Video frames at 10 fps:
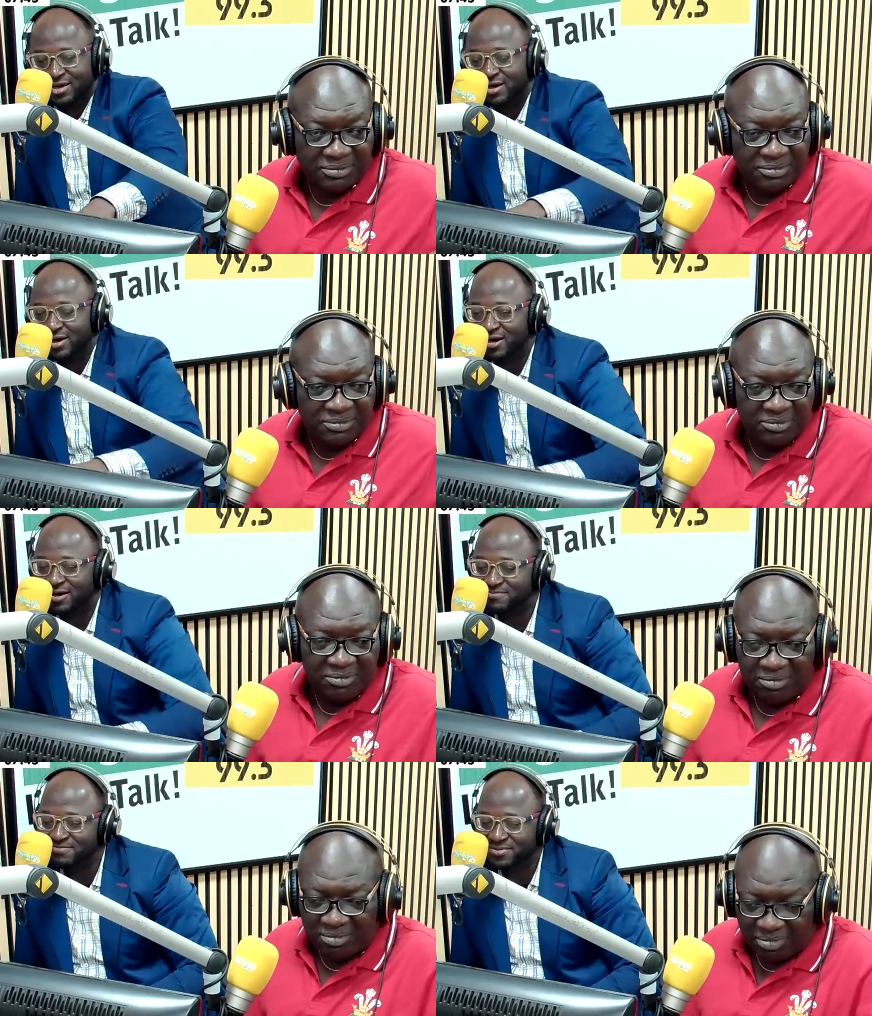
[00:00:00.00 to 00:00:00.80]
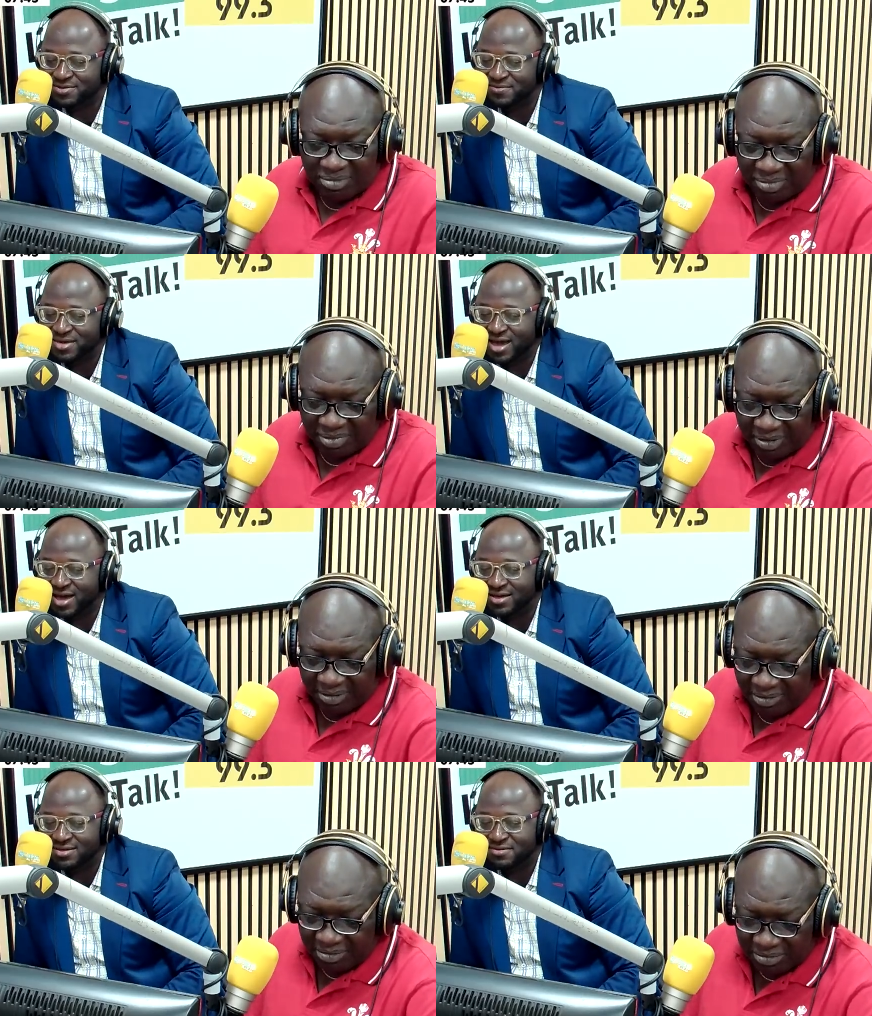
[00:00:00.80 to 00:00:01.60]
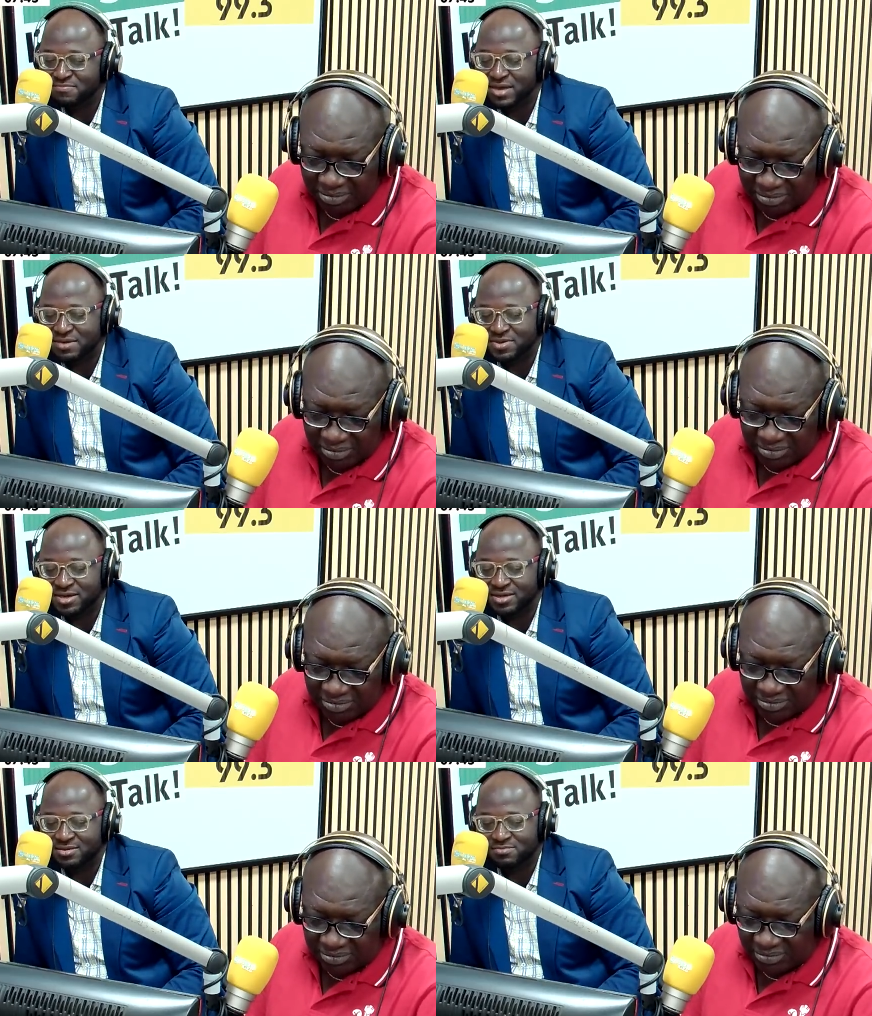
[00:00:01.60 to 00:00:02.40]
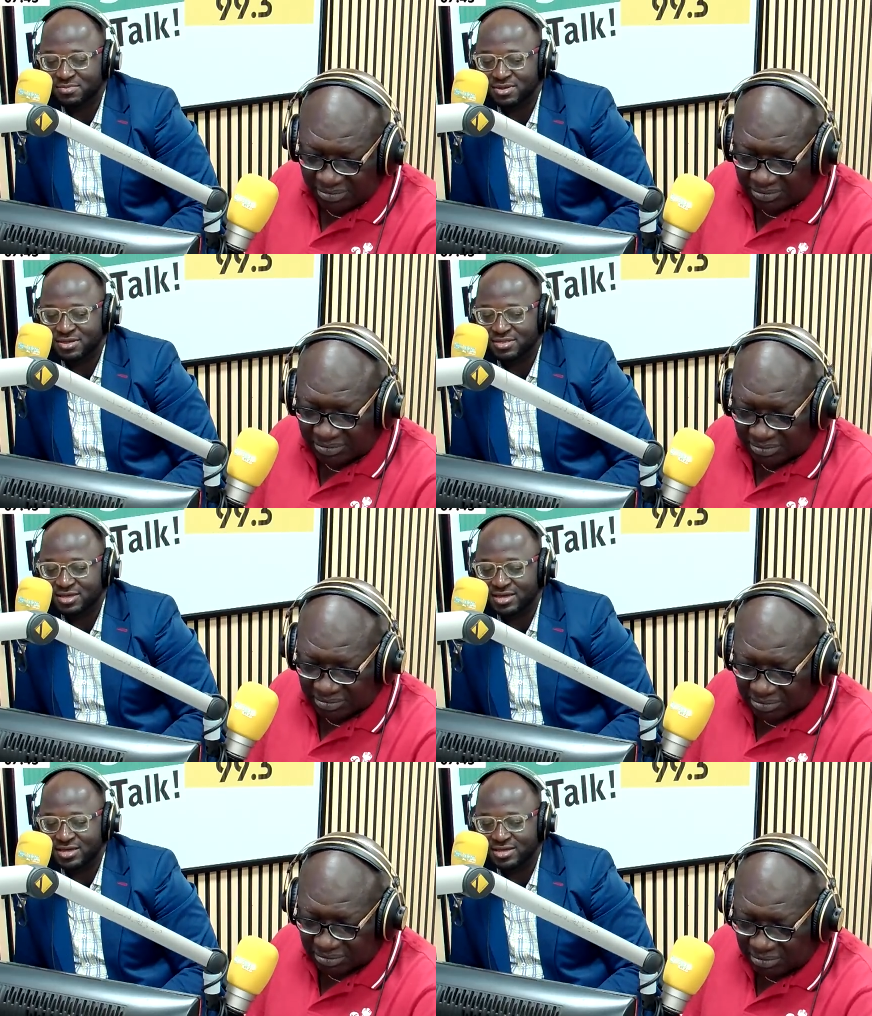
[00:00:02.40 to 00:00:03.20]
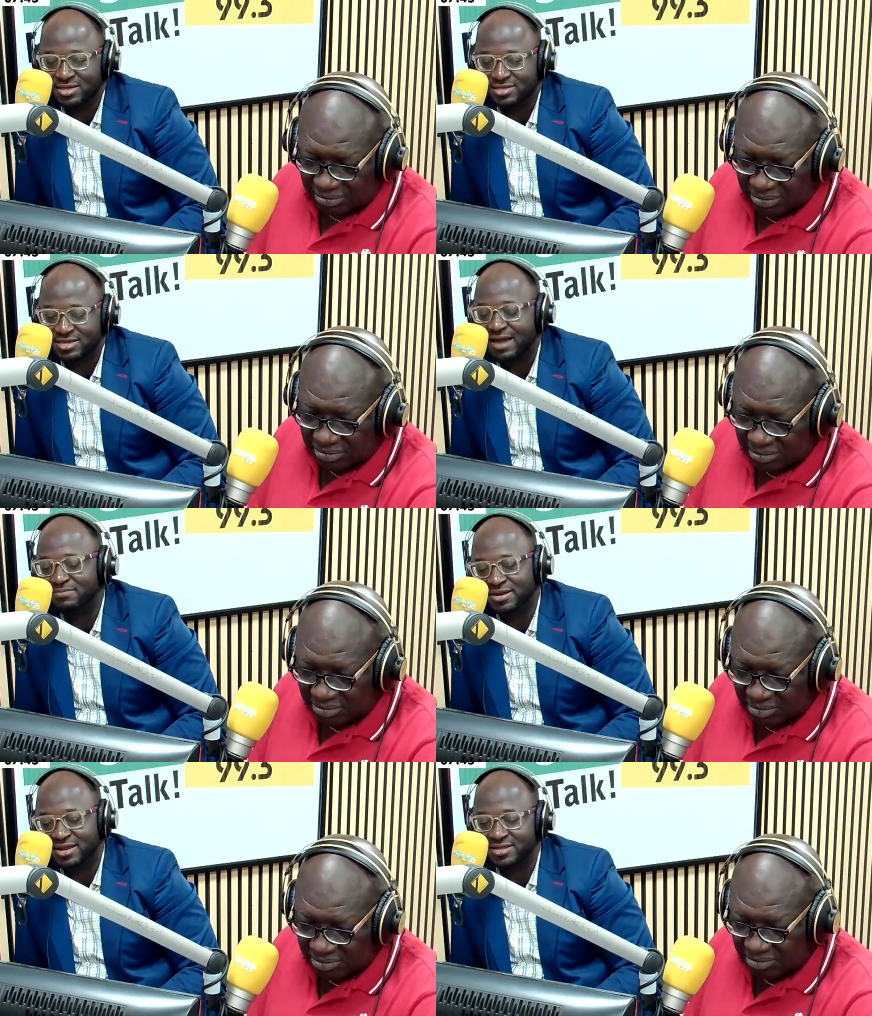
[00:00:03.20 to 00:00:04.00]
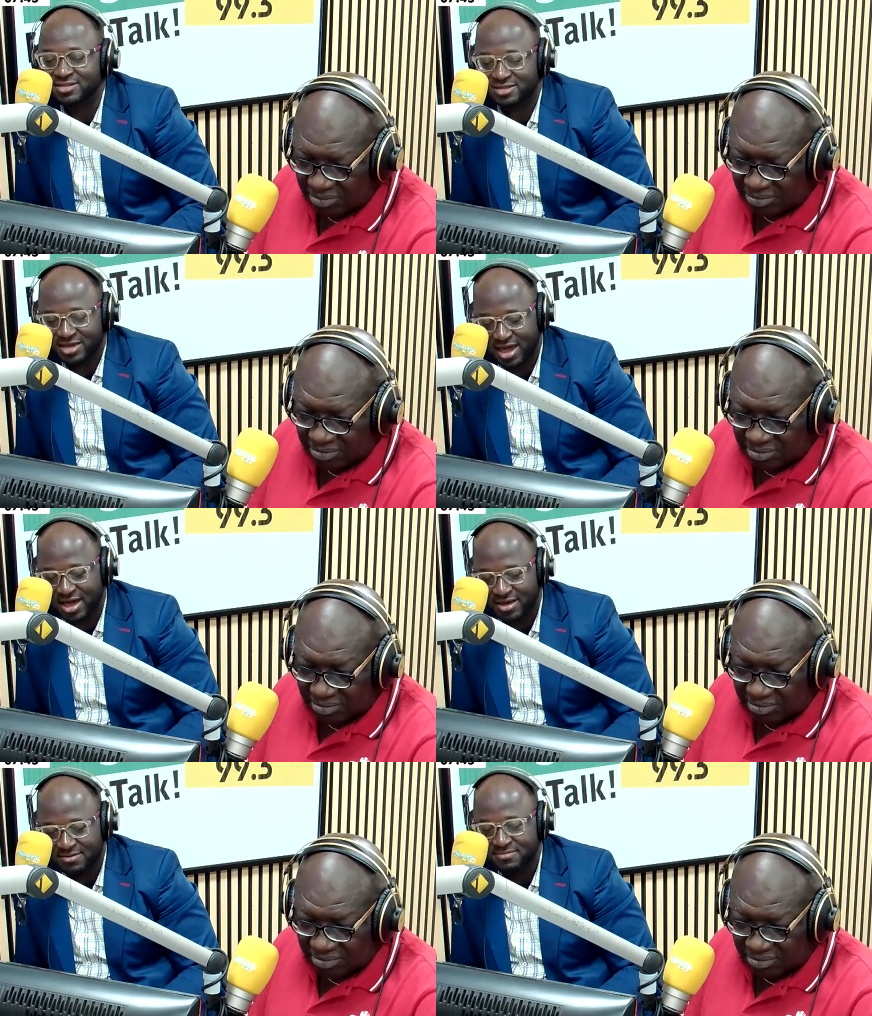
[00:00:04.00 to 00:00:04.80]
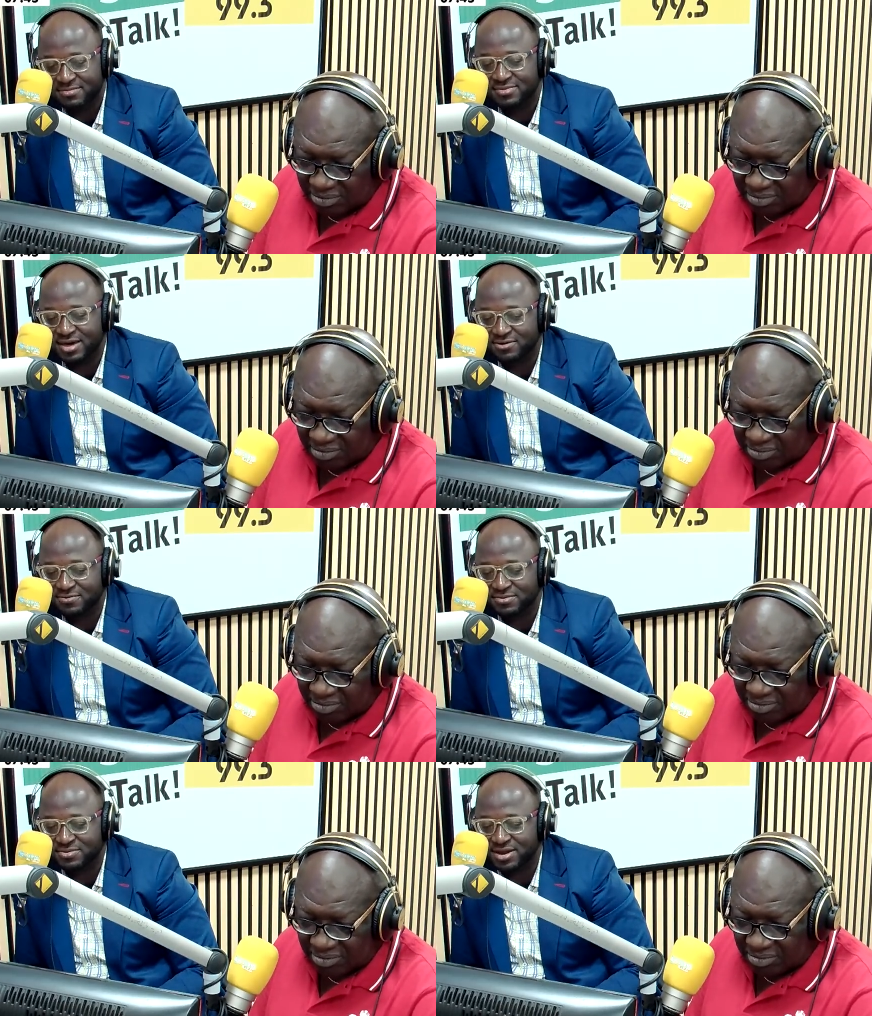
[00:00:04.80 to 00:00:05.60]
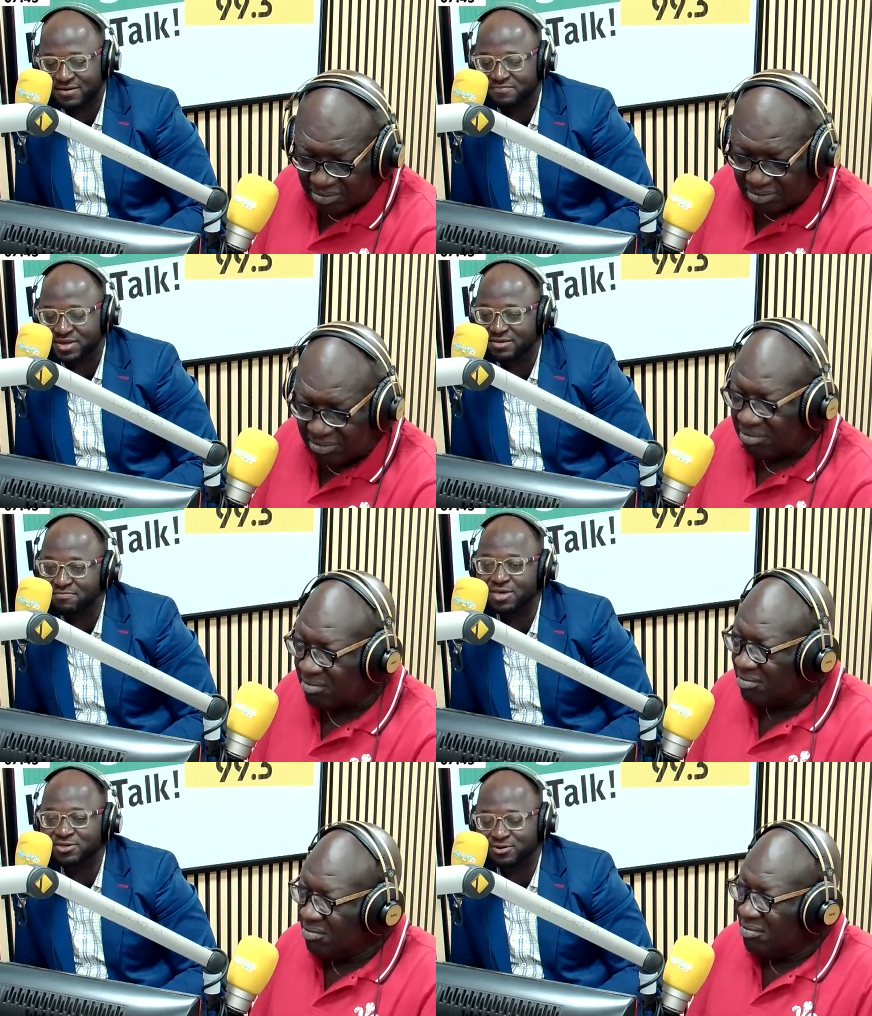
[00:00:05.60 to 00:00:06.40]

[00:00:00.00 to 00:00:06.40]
Speaker 1: Um, so yeah, maybe the timeliness, yeah, that could have been a major